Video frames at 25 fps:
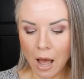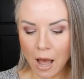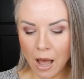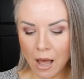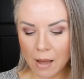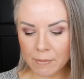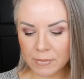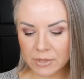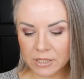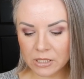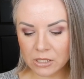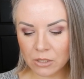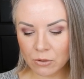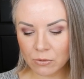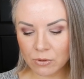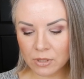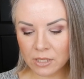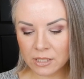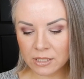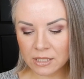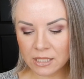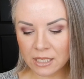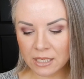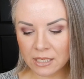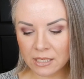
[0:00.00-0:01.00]
Um, so
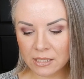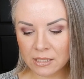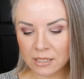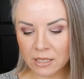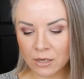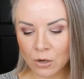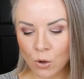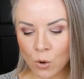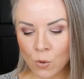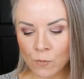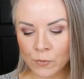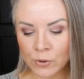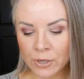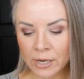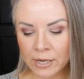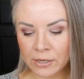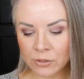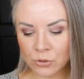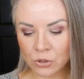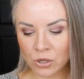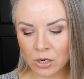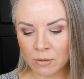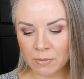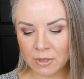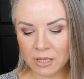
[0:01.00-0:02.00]
this is an
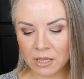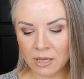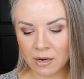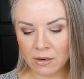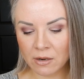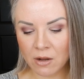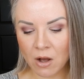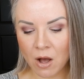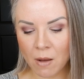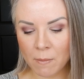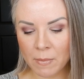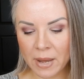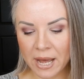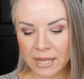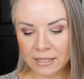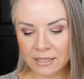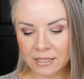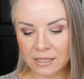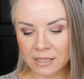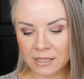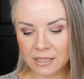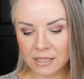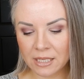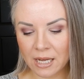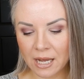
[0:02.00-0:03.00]
overnight treatment that
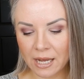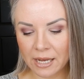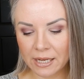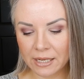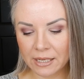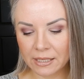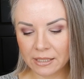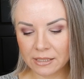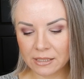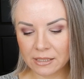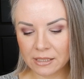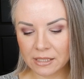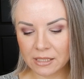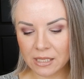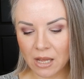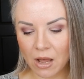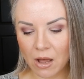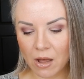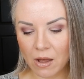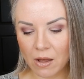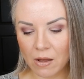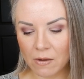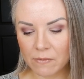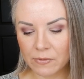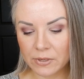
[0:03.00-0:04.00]
combats the signs
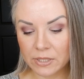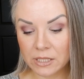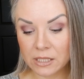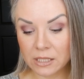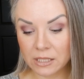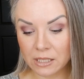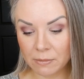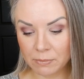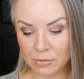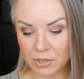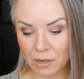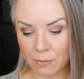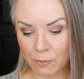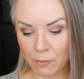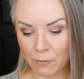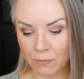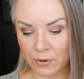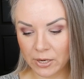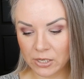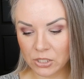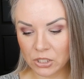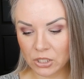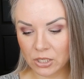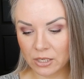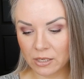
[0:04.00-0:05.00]
of sleep
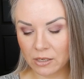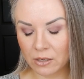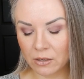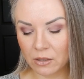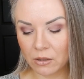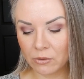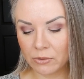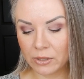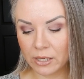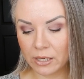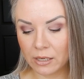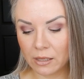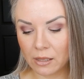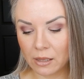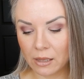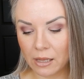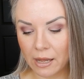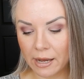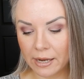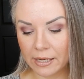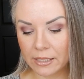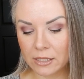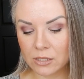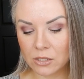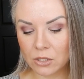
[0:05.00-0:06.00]
deprivation, including
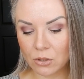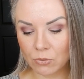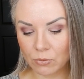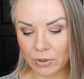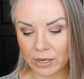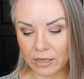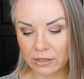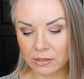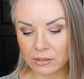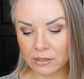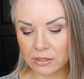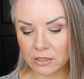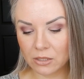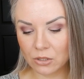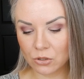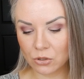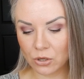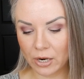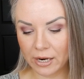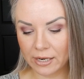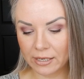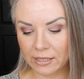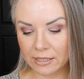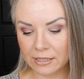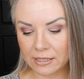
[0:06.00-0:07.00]
lines, wrinkles,
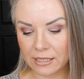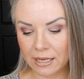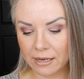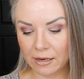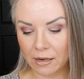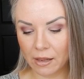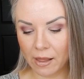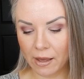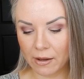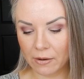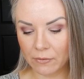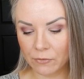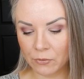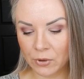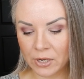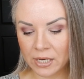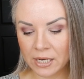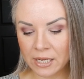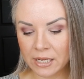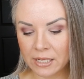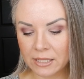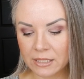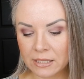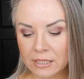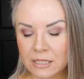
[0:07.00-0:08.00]
dryness, and a lack of
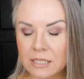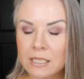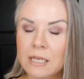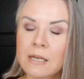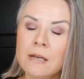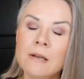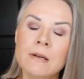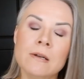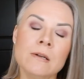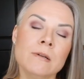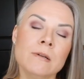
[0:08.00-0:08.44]
radiance.